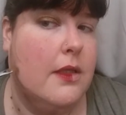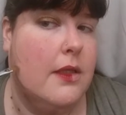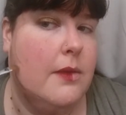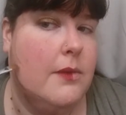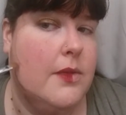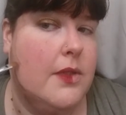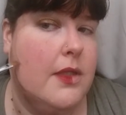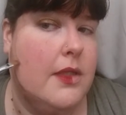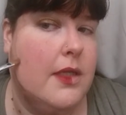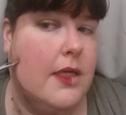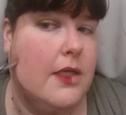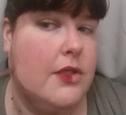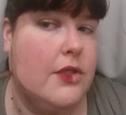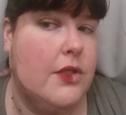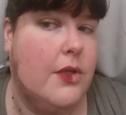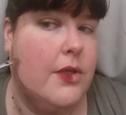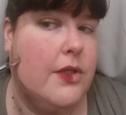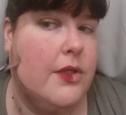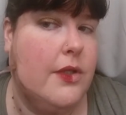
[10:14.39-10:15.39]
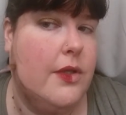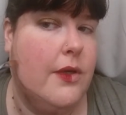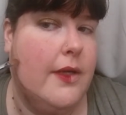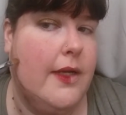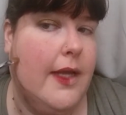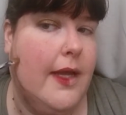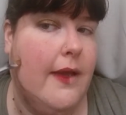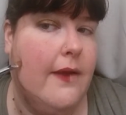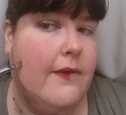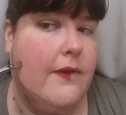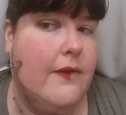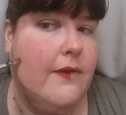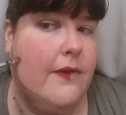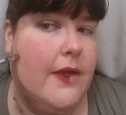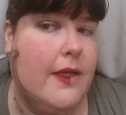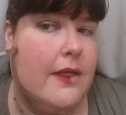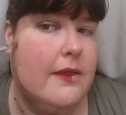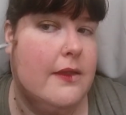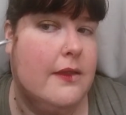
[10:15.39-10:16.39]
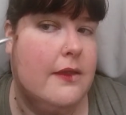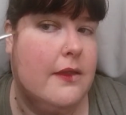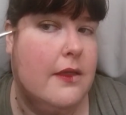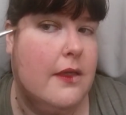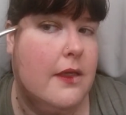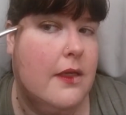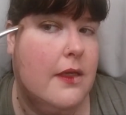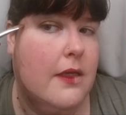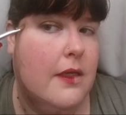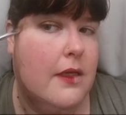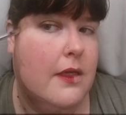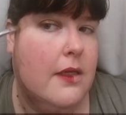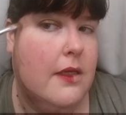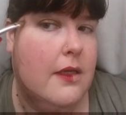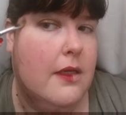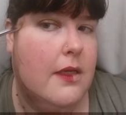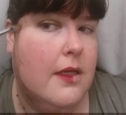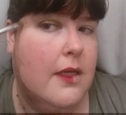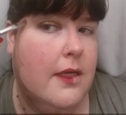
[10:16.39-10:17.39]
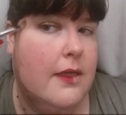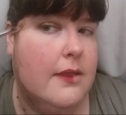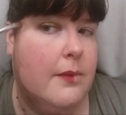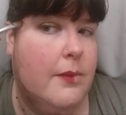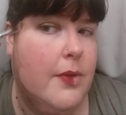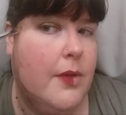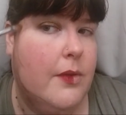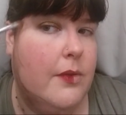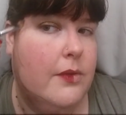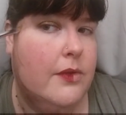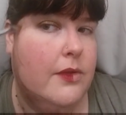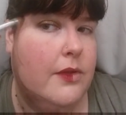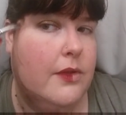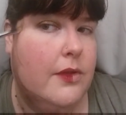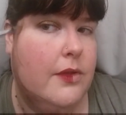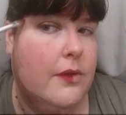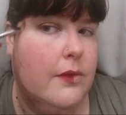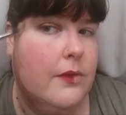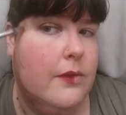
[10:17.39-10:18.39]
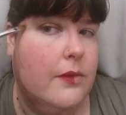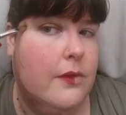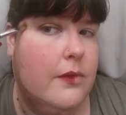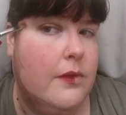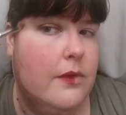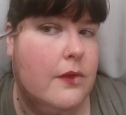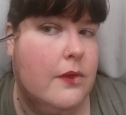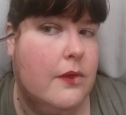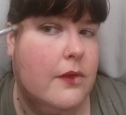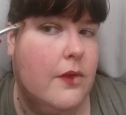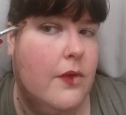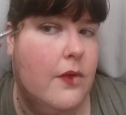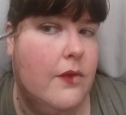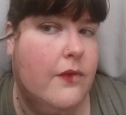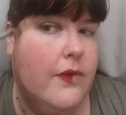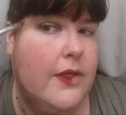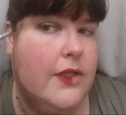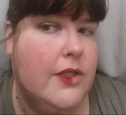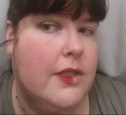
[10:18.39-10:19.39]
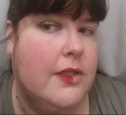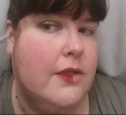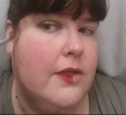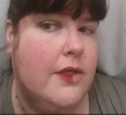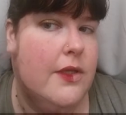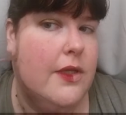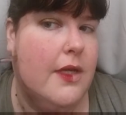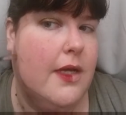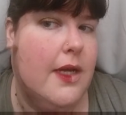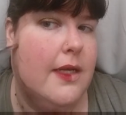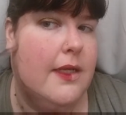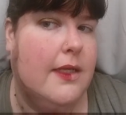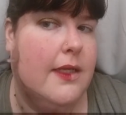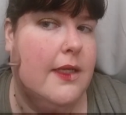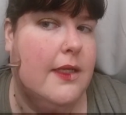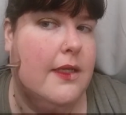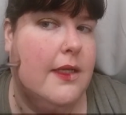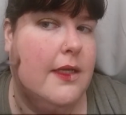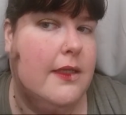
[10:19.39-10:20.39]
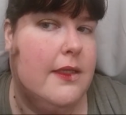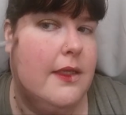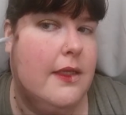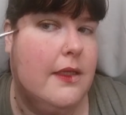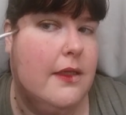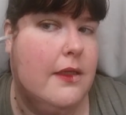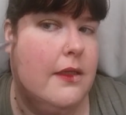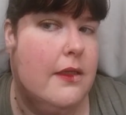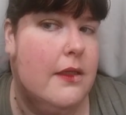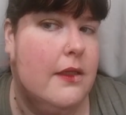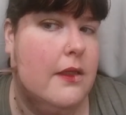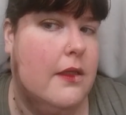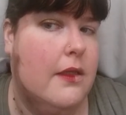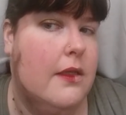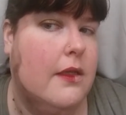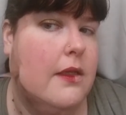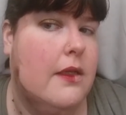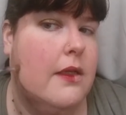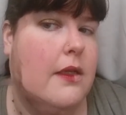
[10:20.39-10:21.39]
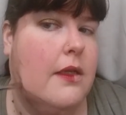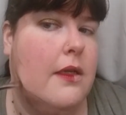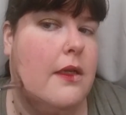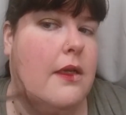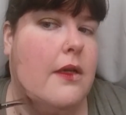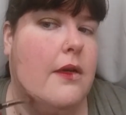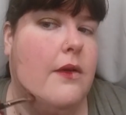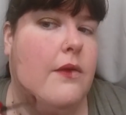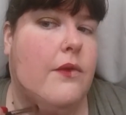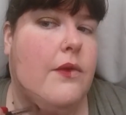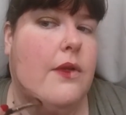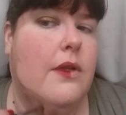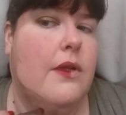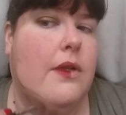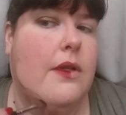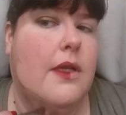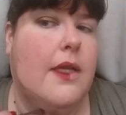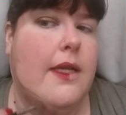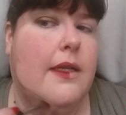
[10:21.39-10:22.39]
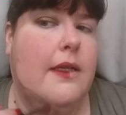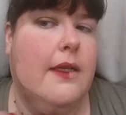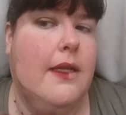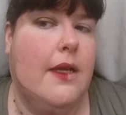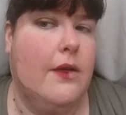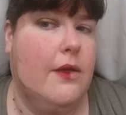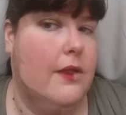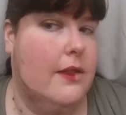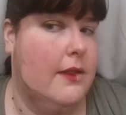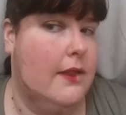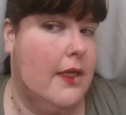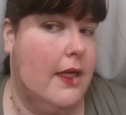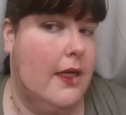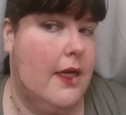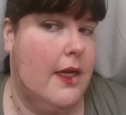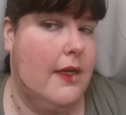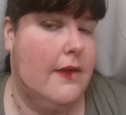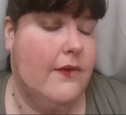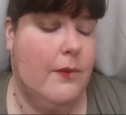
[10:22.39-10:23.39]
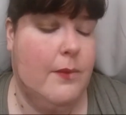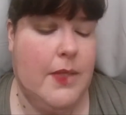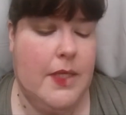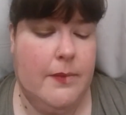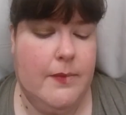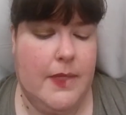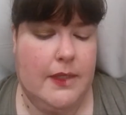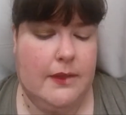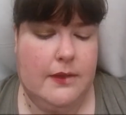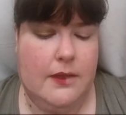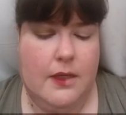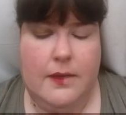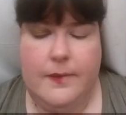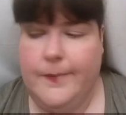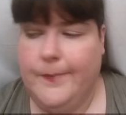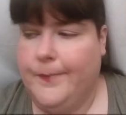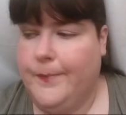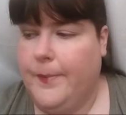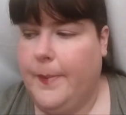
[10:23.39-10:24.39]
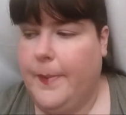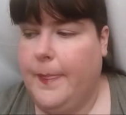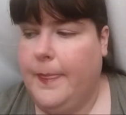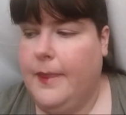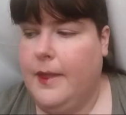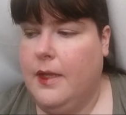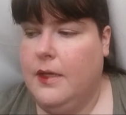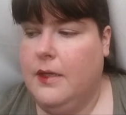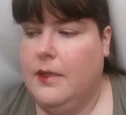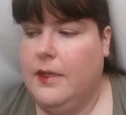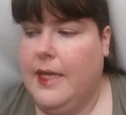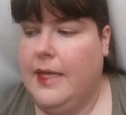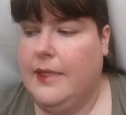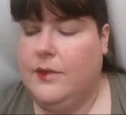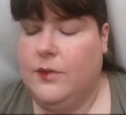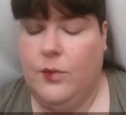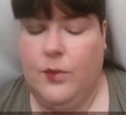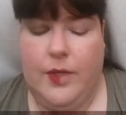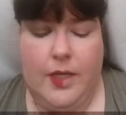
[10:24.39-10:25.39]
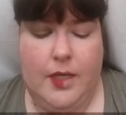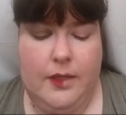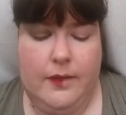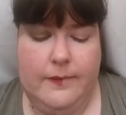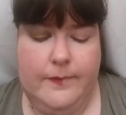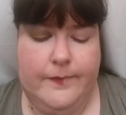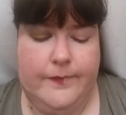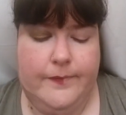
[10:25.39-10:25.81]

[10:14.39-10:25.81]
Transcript: I'm just going to kind of show it to you on half the face as opposed to the whole face, just so you can kind of get an idea of what it'll look like. Now it looks kind of a big mess, huh? That's okay.